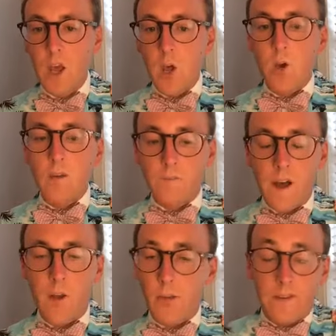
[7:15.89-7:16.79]
who can
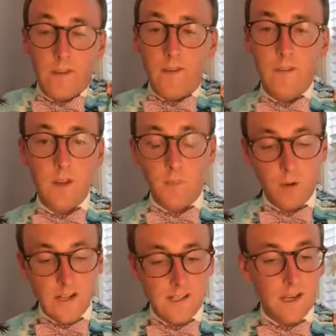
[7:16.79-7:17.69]
follow this in these
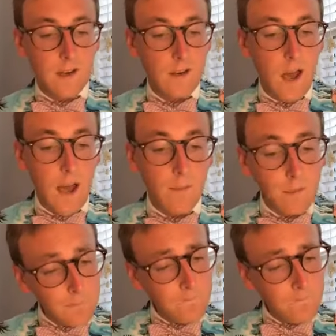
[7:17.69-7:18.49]
unprecedented times.